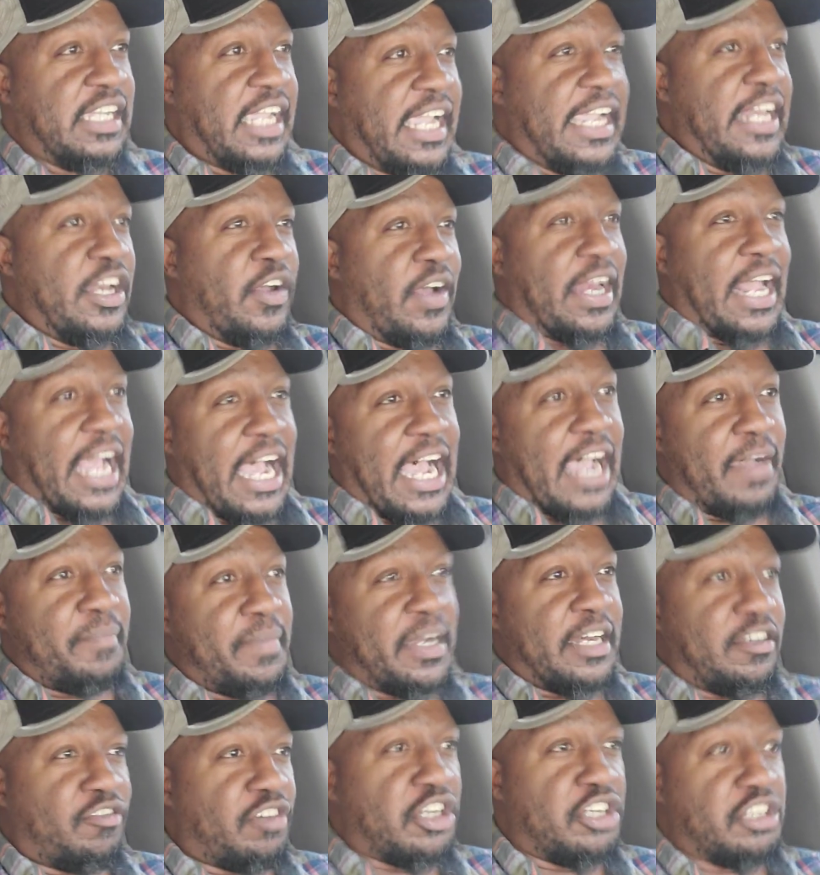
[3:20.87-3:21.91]
he know how to hide
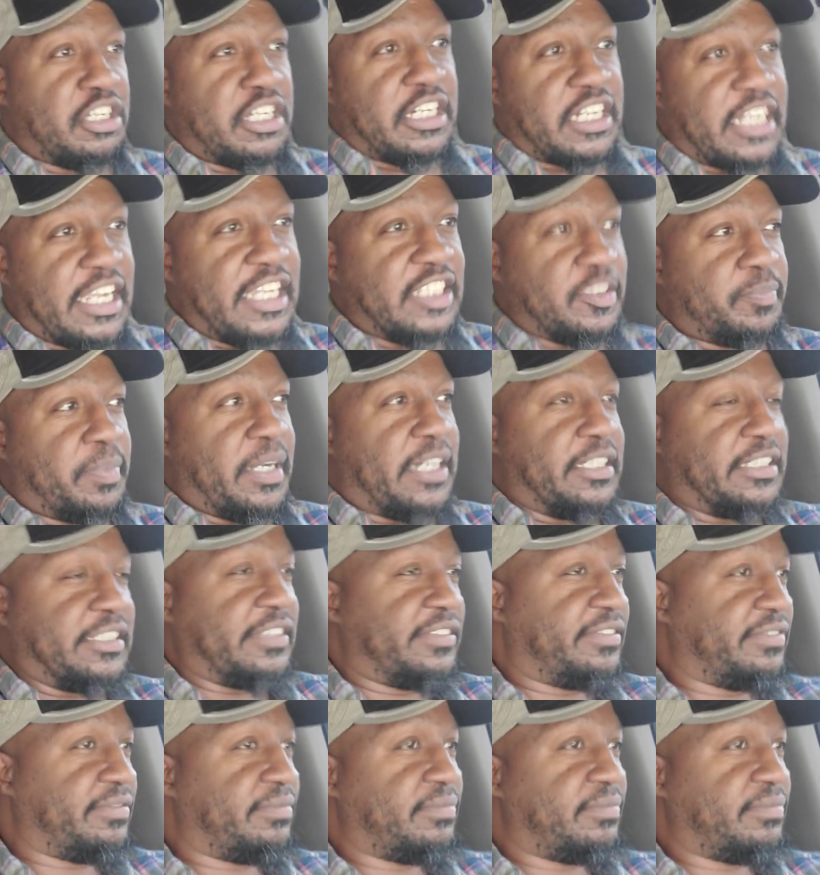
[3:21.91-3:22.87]
money real good in his budget.